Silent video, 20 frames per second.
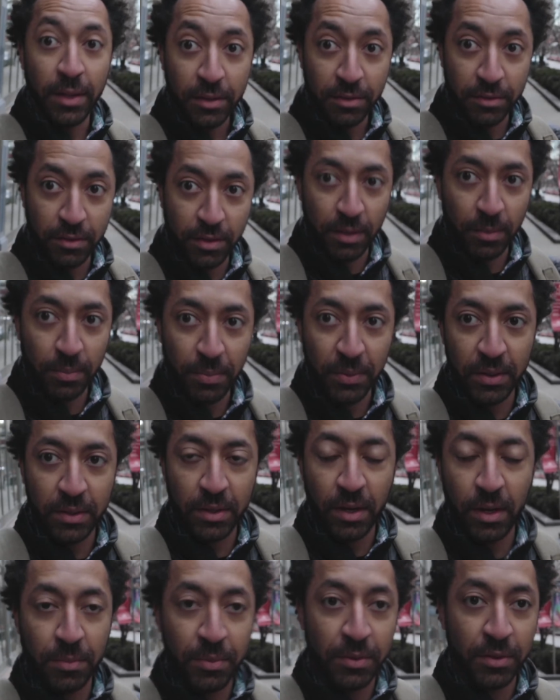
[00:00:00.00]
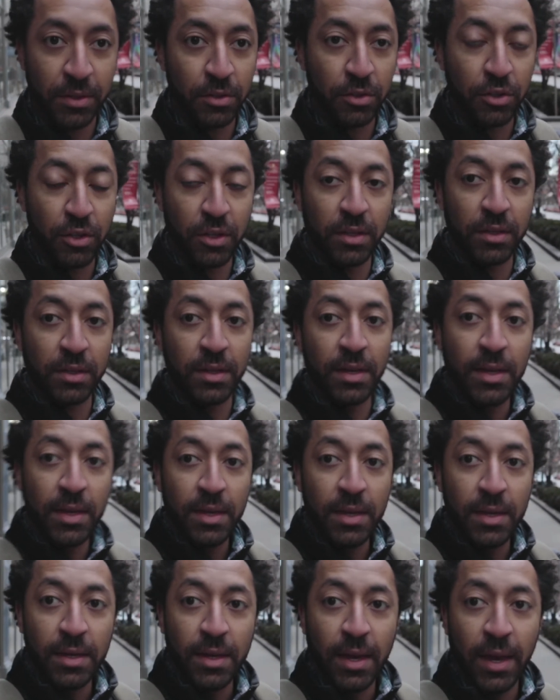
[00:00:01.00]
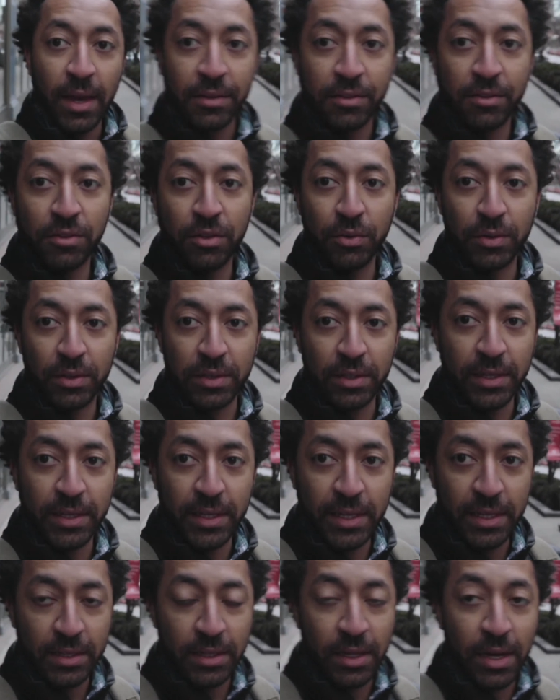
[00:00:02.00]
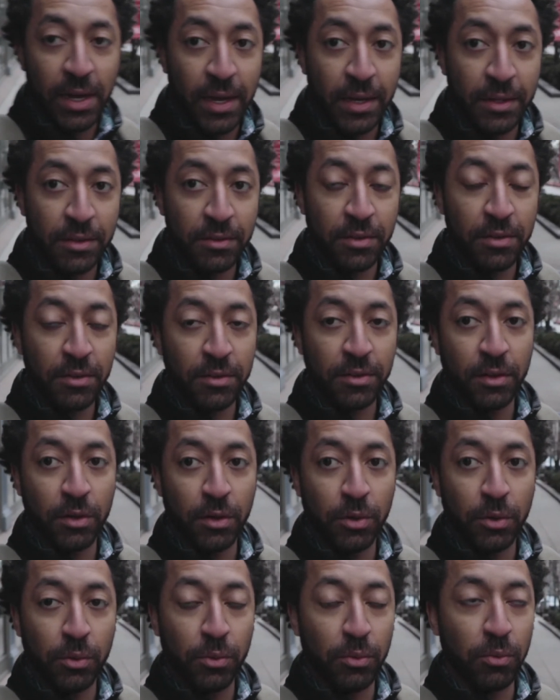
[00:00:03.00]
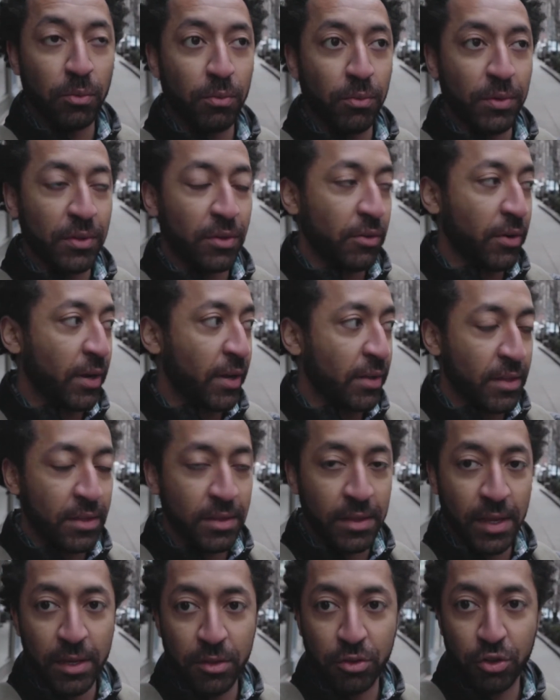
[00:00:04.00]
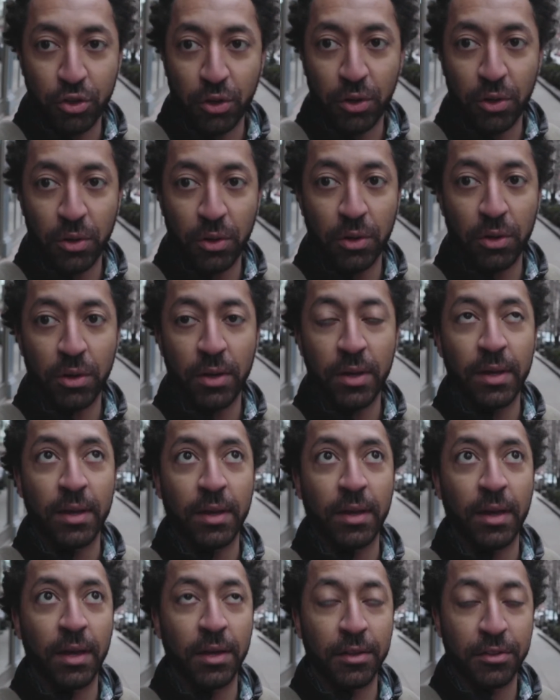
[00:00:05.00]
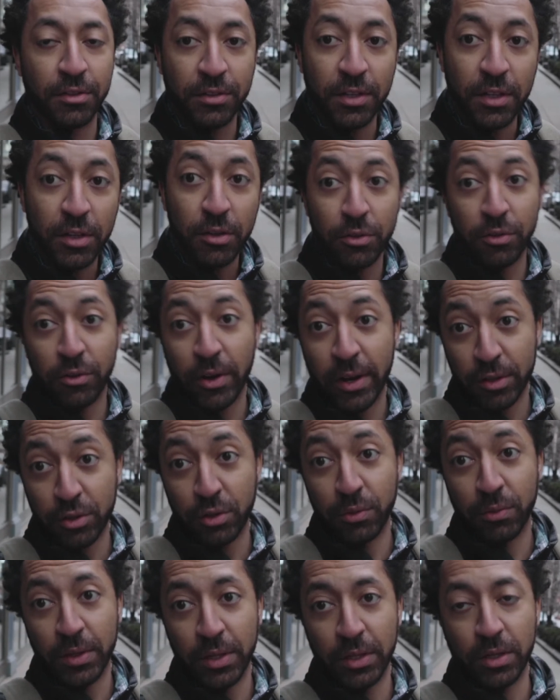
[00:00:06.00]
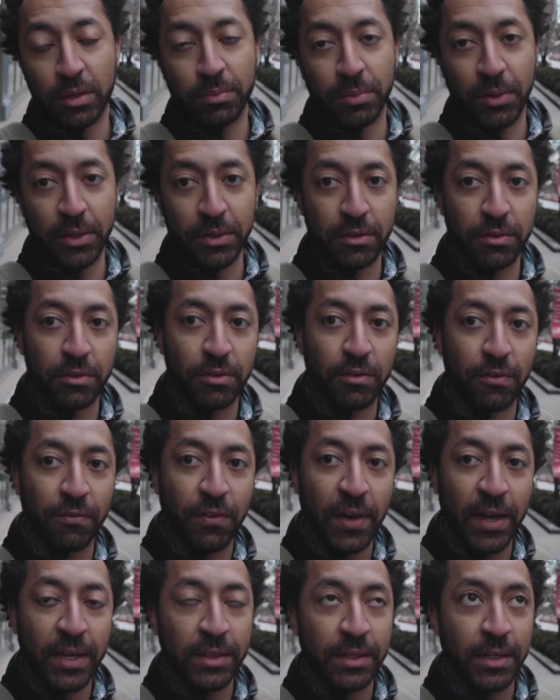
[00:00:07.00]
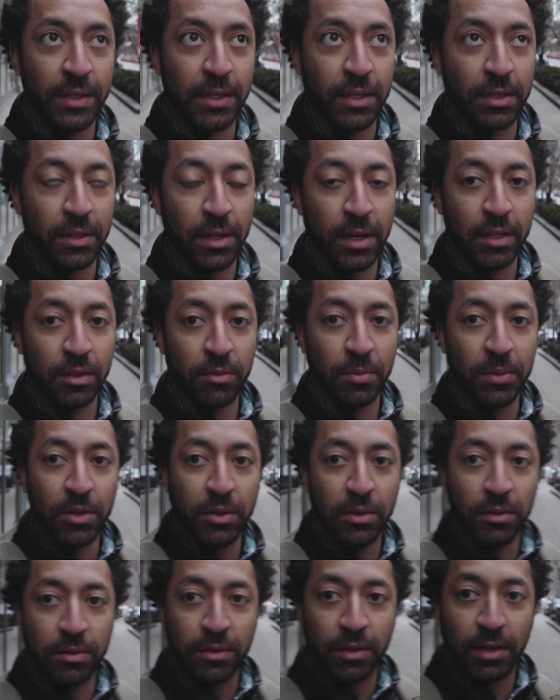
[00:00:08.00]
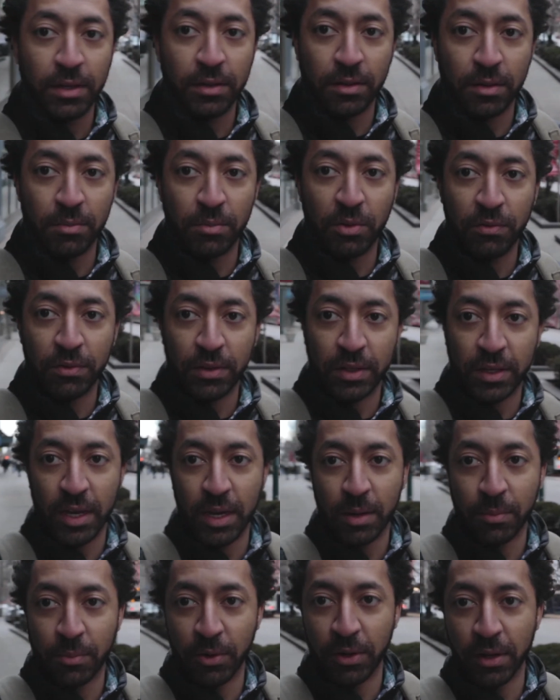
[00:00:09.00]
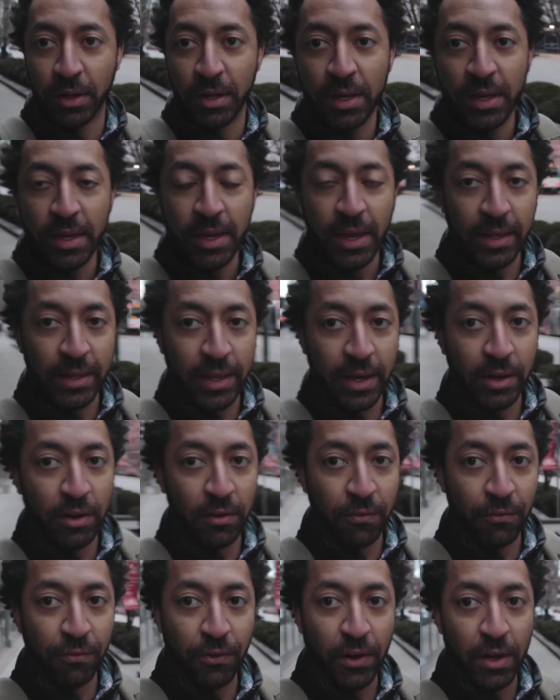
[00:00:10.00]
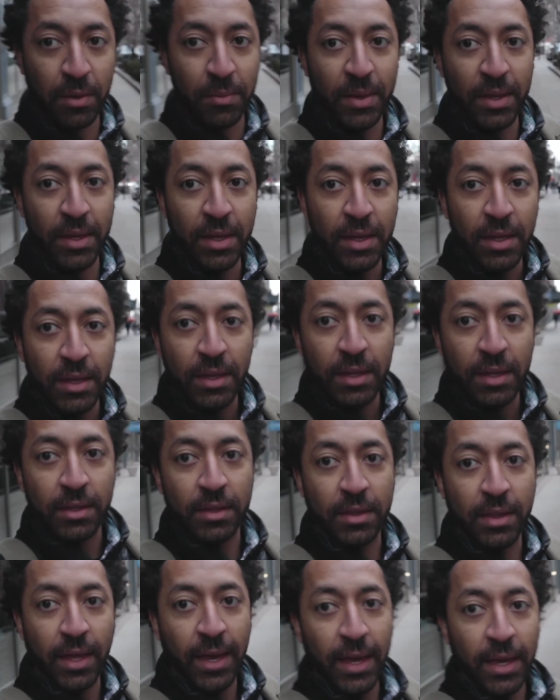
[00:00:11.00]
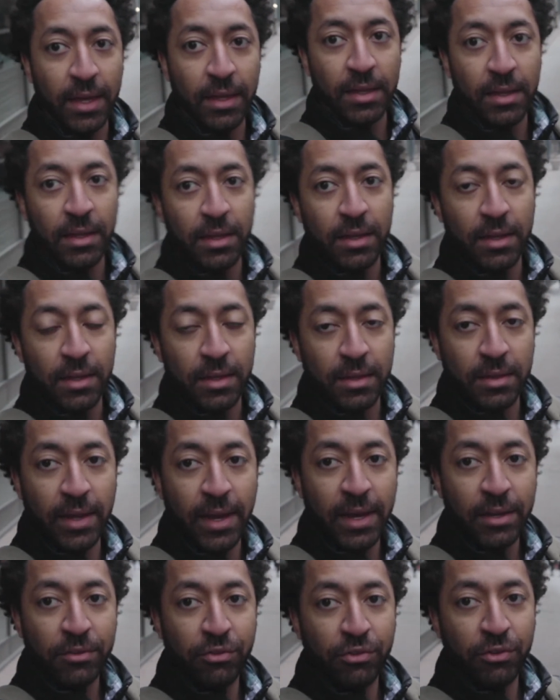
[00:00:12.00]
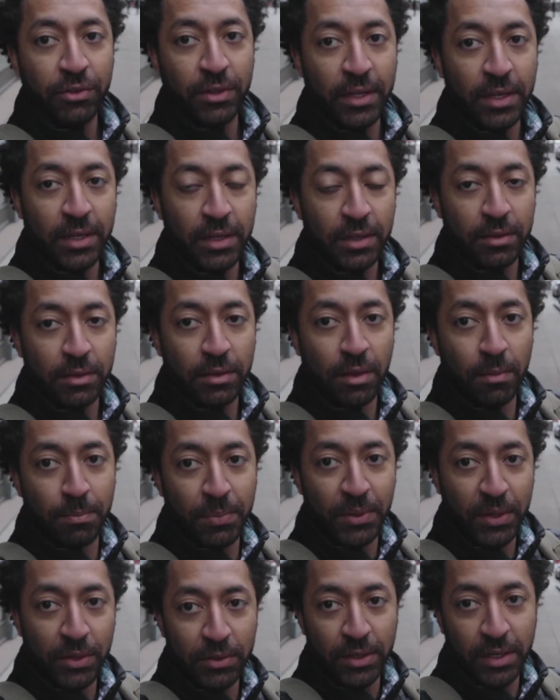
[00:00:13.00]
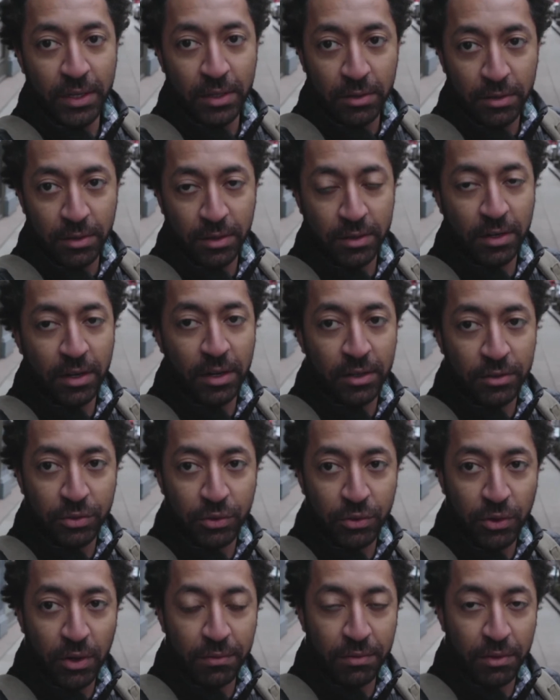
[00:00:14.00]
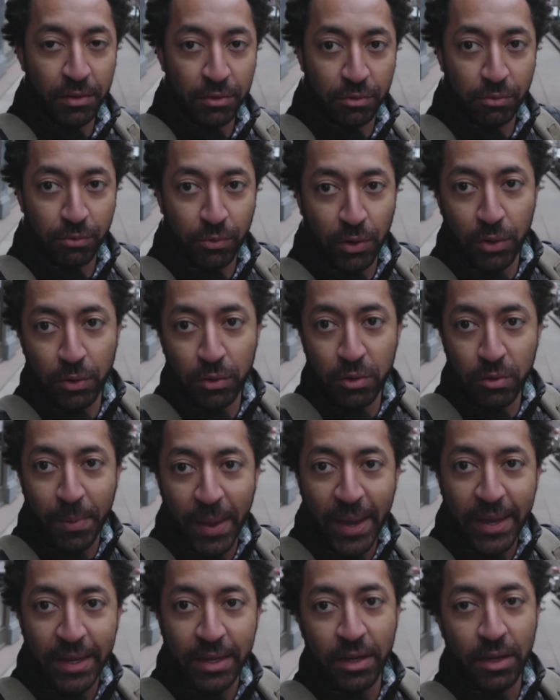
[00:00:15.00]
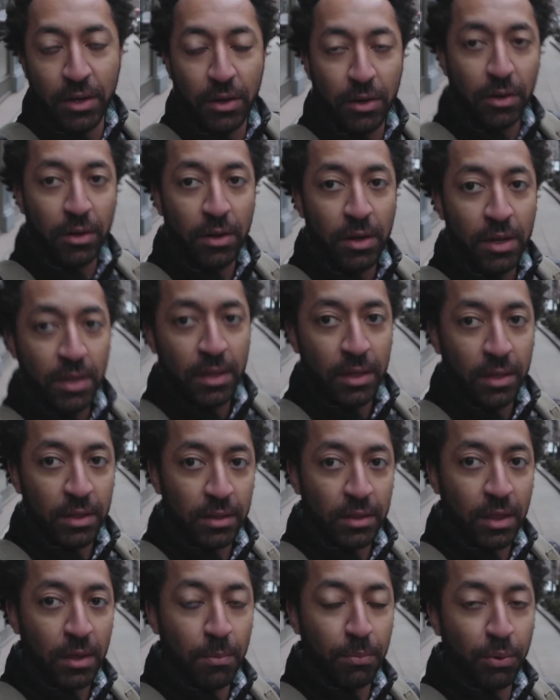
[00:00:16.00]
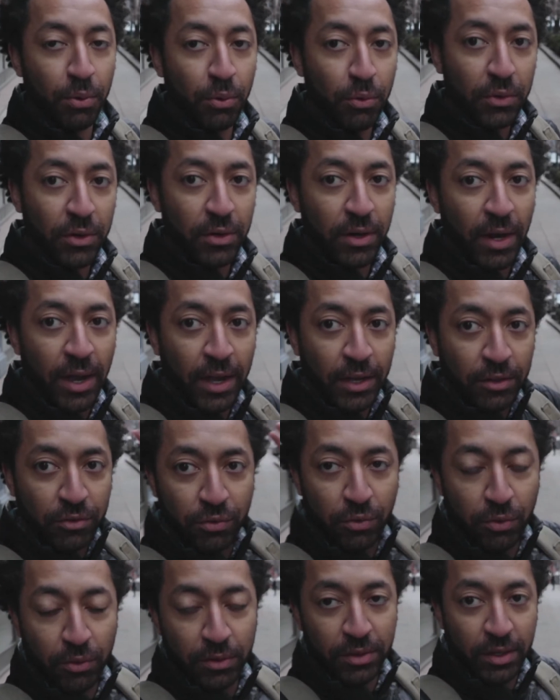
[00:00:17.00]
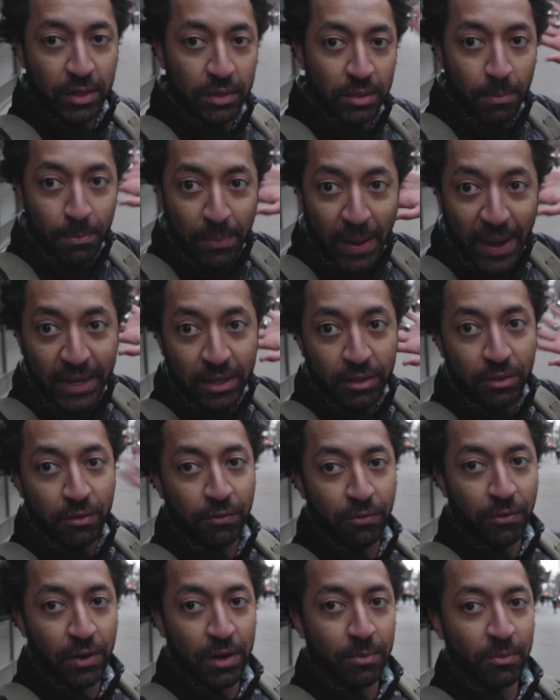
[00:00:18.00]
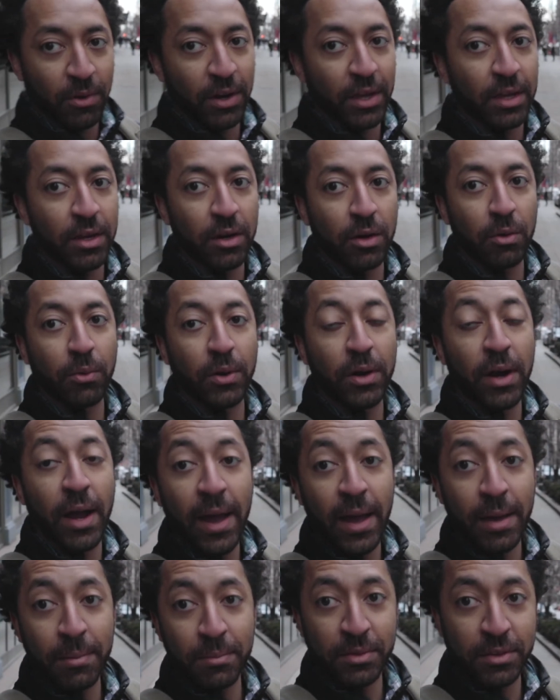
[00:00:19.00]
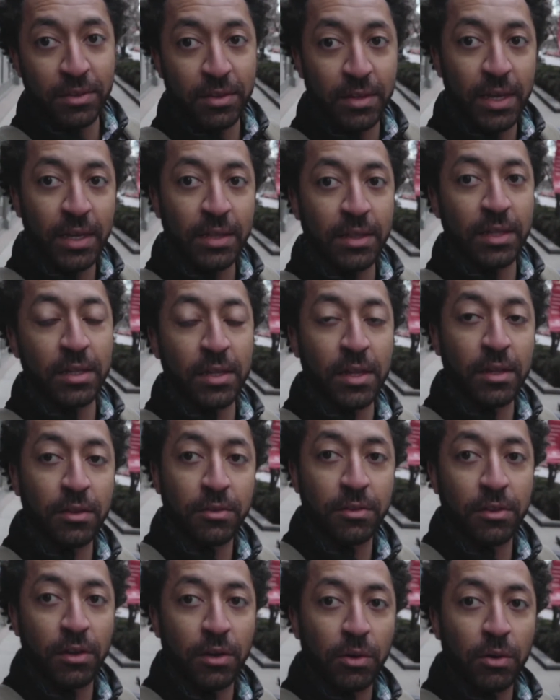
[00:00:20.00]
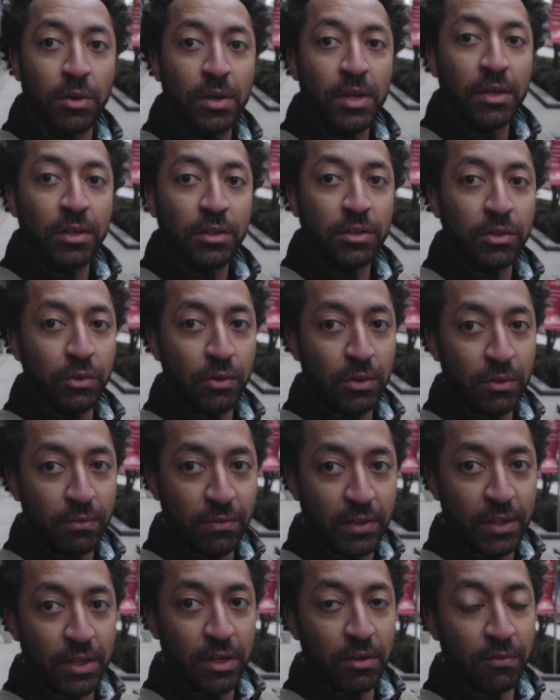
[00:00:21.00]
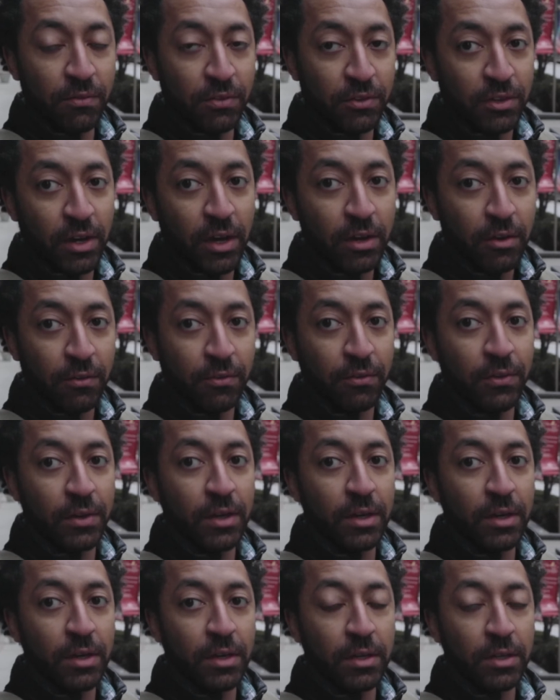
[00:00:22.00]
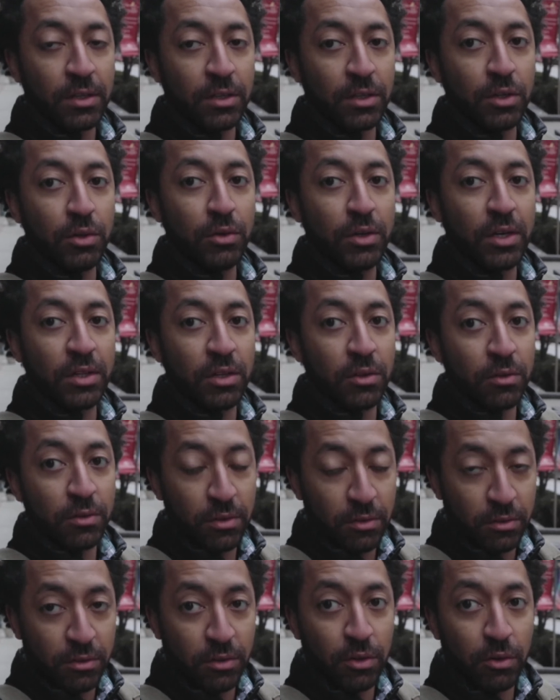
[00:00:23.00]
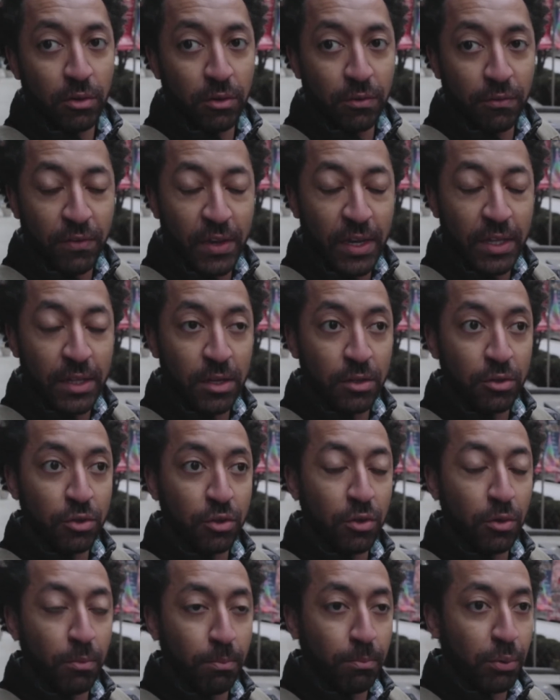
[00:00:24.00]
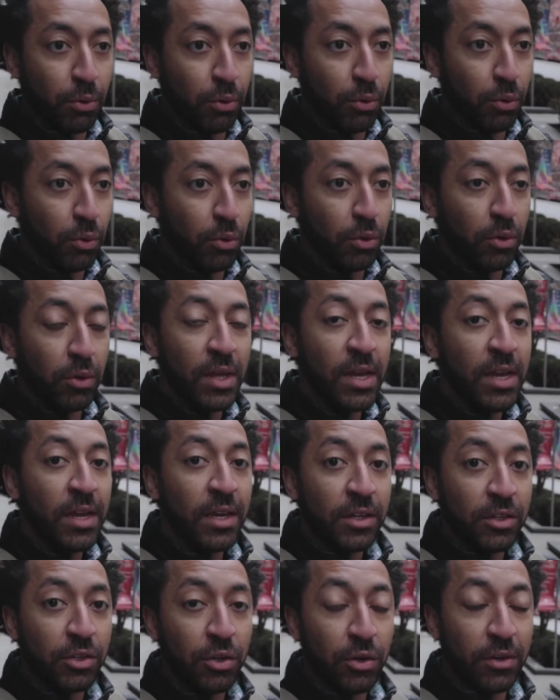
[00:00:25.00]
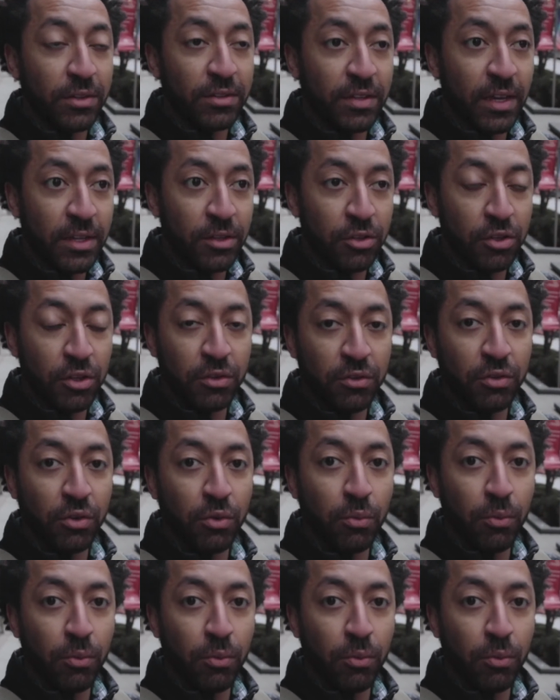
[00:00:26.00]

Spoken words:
next tip in composition has to do with leading lines. And so when you're out in nature, cities are actually really good places to find leading lines. But you can see as I move the camera and how I frame it, that naturally the buildings, the contour of this roads back here, they pull your eye towards like the back of the frame right here where I'm standing. And so doing video and photography, you can use this to your advantage to pull your attention to